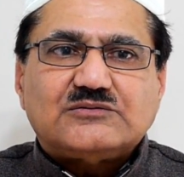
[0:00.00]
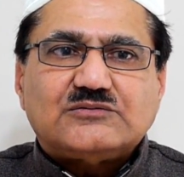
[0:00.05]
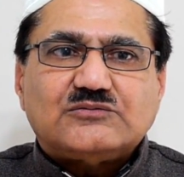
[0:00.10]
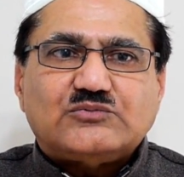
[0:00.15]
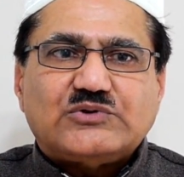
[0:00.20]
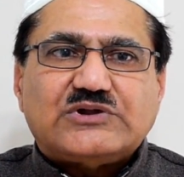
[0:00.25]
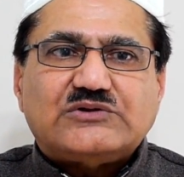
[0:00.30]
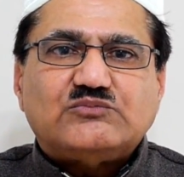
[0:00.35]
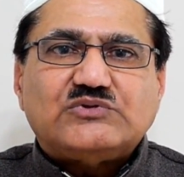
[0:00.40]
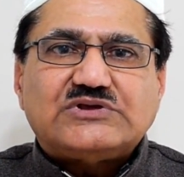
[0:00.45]

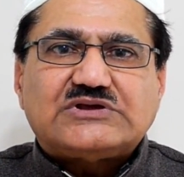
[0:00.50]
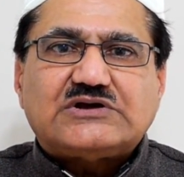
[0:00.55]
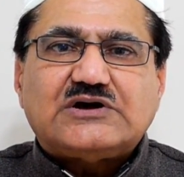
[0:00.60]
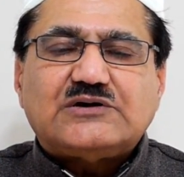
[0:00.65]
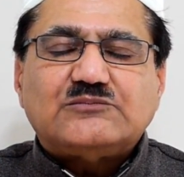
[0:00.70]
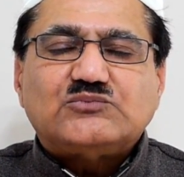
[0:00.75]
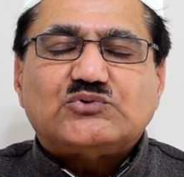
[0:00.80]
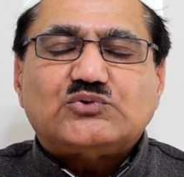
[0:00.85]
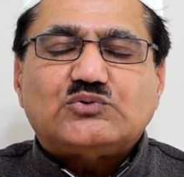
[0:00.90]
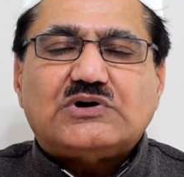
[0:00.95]
when we
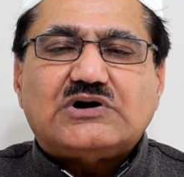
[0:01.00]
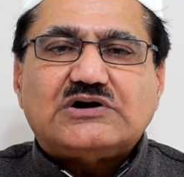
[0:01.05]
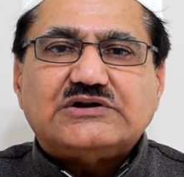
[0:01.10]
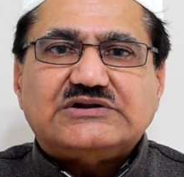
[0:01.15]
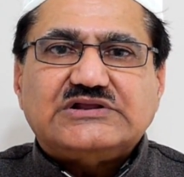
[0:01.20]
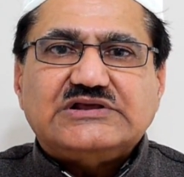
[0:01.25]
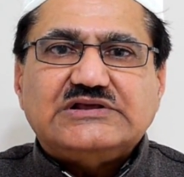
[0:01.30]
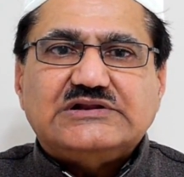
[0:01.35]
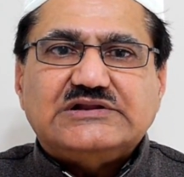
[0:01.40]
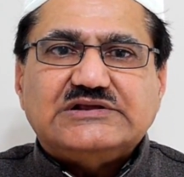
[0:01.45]
come to our
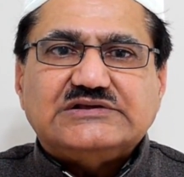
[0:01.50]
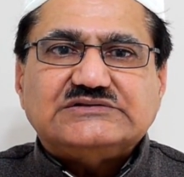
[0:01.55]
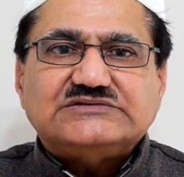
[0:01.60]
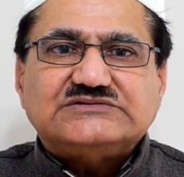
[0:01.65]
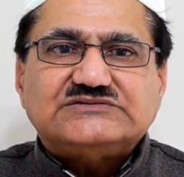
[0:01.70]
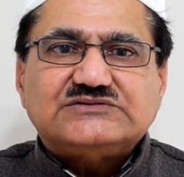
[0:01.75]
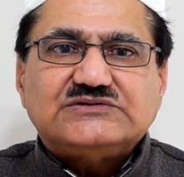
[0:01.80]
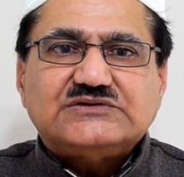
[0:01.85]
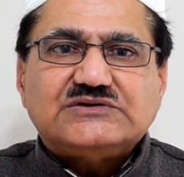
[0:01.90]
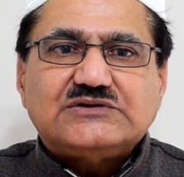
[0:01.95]

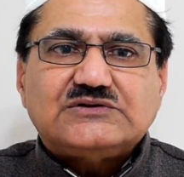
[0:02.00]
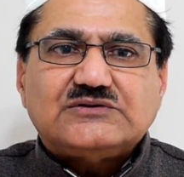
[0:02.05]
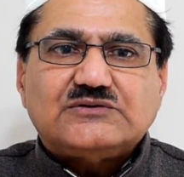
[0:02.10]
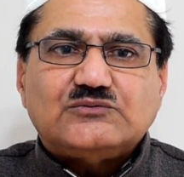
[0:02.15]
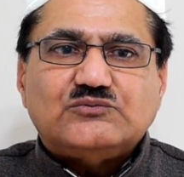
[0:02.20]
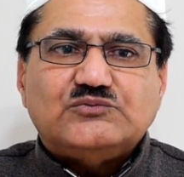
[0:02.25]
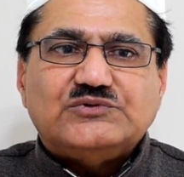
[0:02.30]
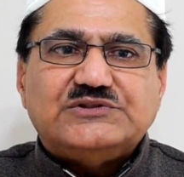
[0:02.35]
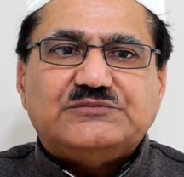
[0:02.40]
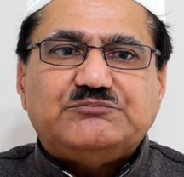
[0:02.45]
dealings
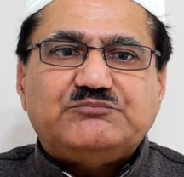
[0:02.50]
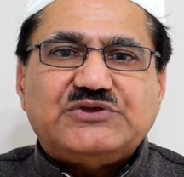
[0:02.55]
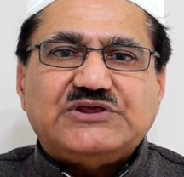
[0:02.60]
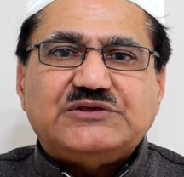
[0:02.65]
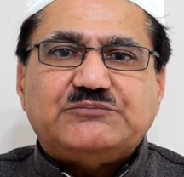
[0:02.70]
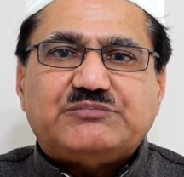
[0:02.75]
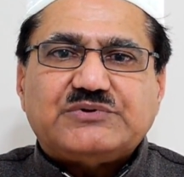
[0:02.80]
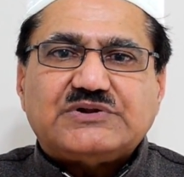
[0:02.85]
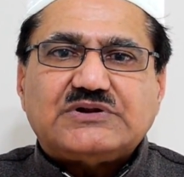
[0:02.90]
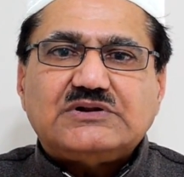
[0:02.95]
with
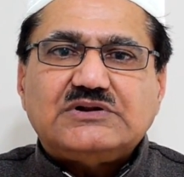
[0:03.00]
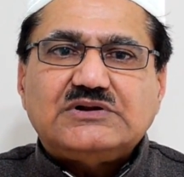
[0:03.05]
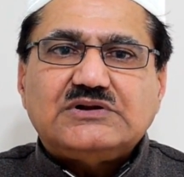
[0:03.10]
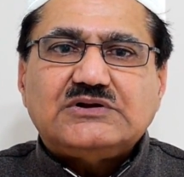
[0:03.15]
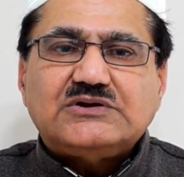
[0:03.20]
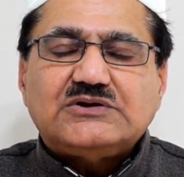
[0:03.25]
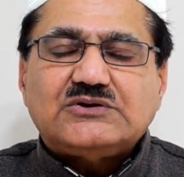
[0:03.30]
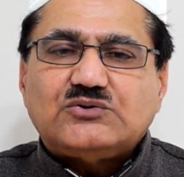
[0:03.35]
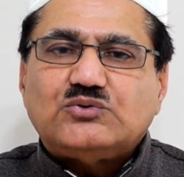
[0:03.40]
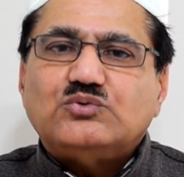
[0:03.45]
people
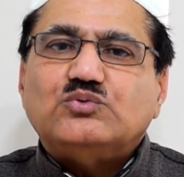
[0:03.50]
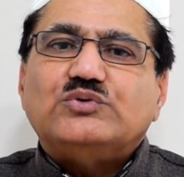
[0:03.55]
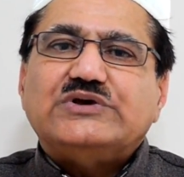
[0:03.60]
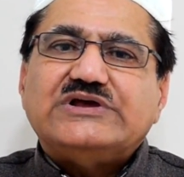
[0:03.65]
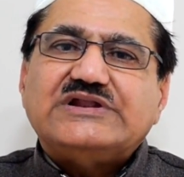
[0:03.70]
who